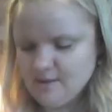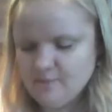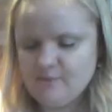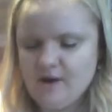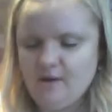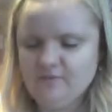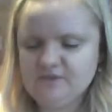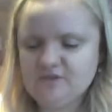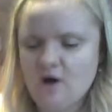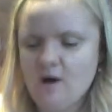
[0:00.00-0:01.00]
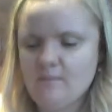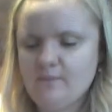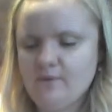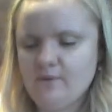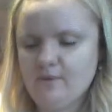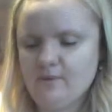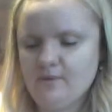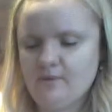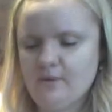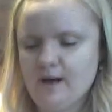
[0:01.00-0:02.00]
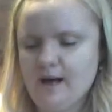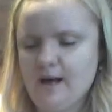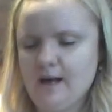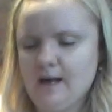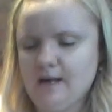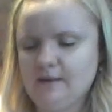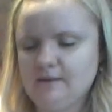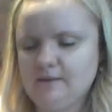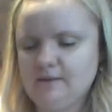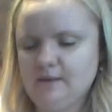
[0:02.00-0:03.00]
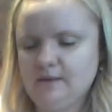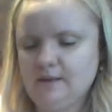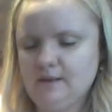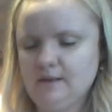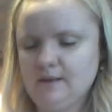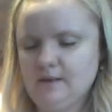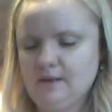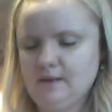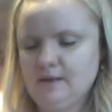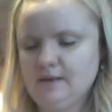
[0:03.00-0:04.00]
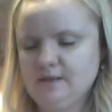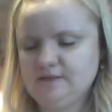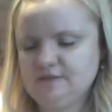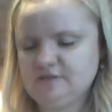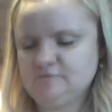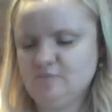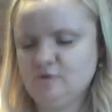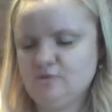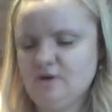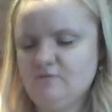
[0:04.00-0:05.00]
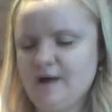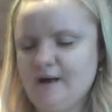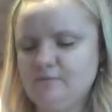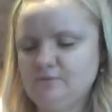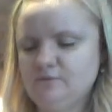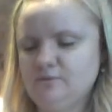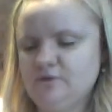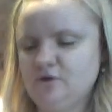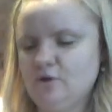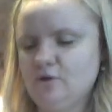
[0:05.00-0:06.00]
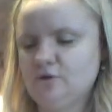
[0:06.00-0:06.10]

put it on the top and smooth it round with your